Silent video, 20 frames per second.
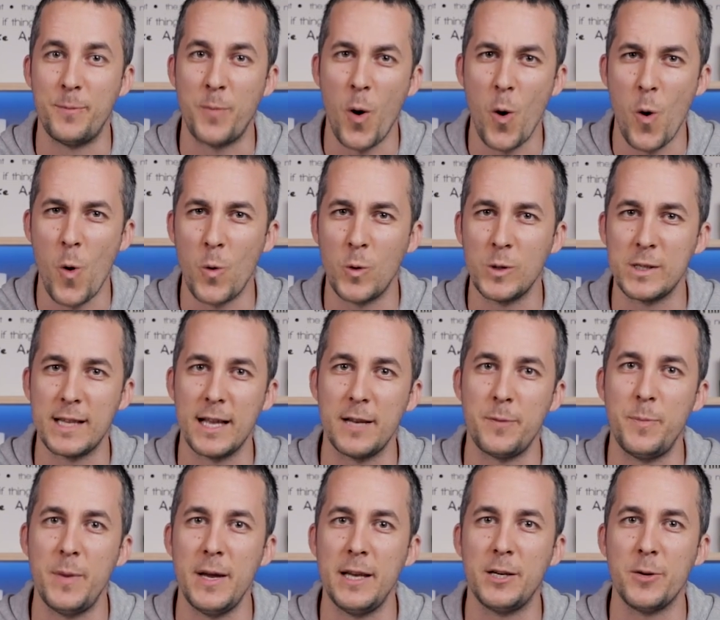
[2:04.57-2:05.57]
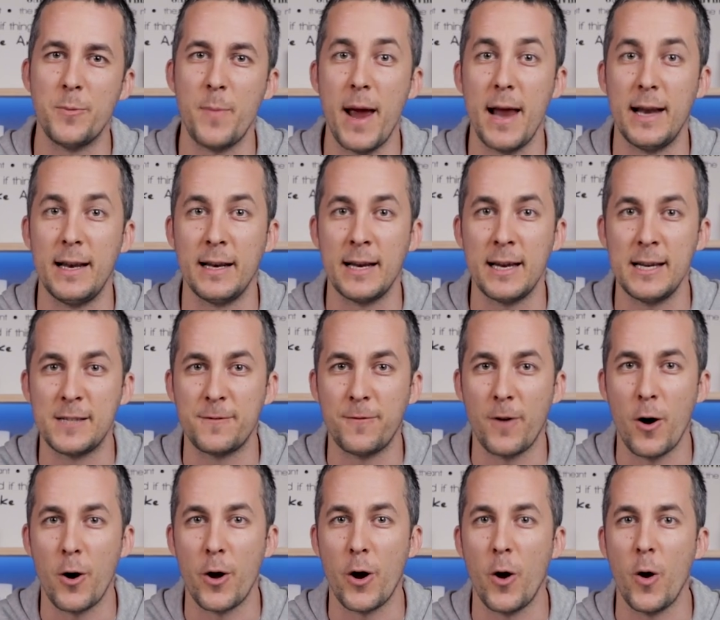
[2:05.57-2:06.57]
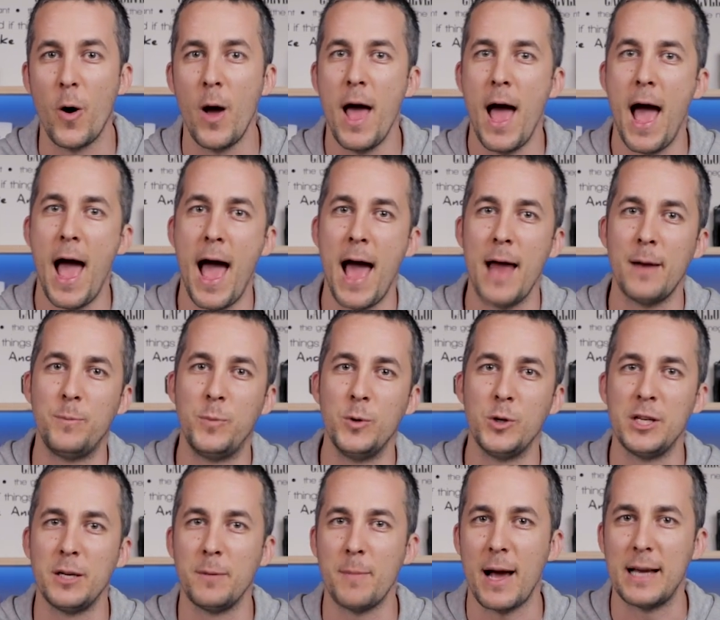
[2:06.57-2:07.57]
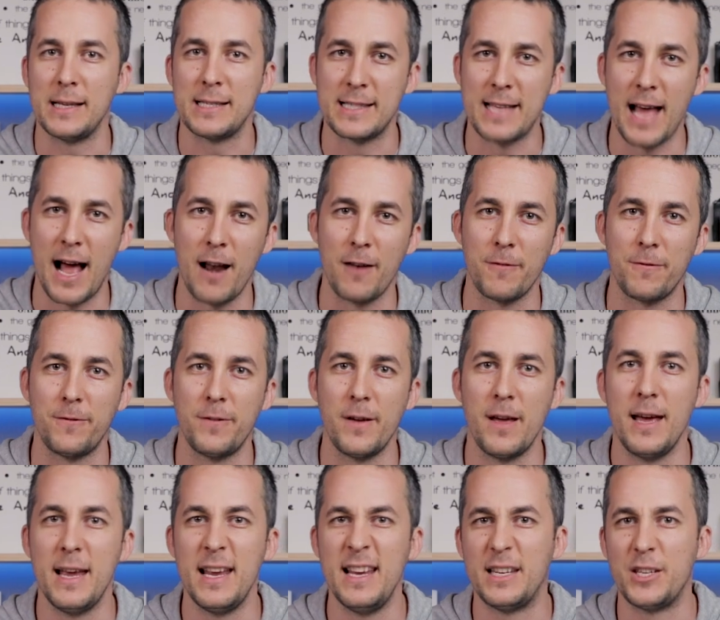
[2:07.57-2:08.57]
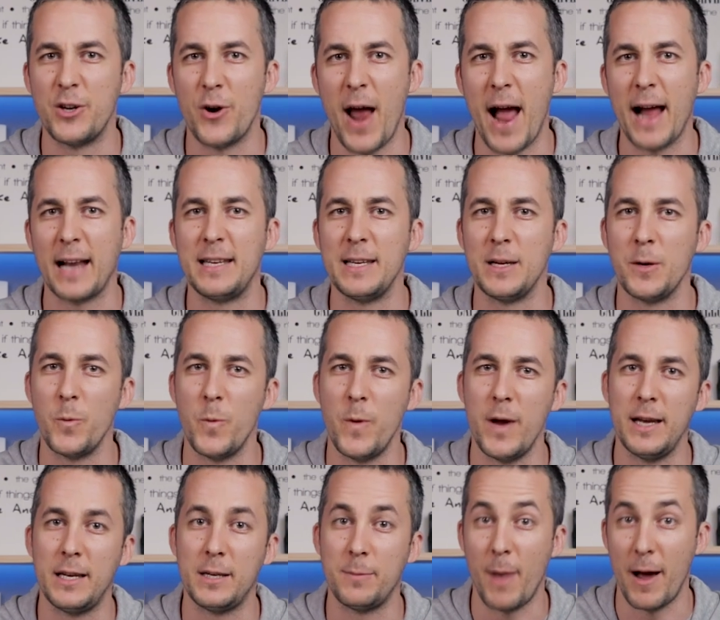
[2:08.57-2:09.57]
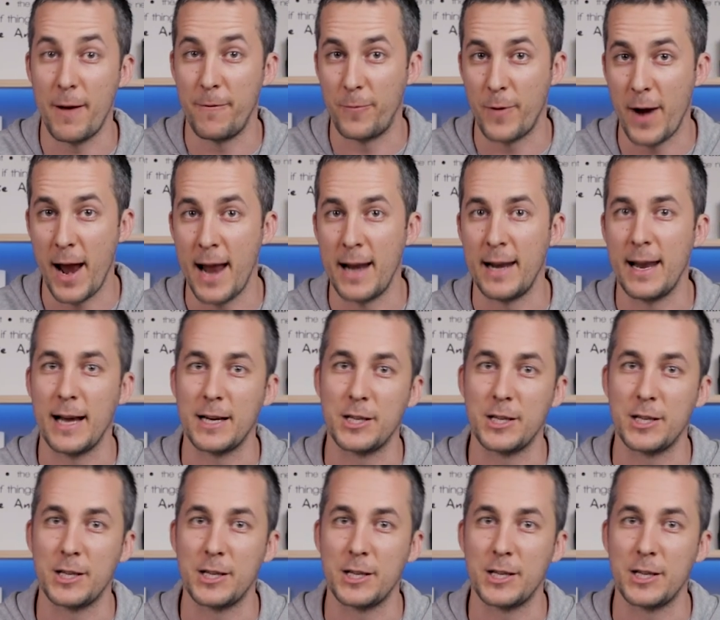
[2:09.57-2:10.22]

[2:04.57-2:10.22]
pose that Peter made in his photo and putting myself interacting with my friend,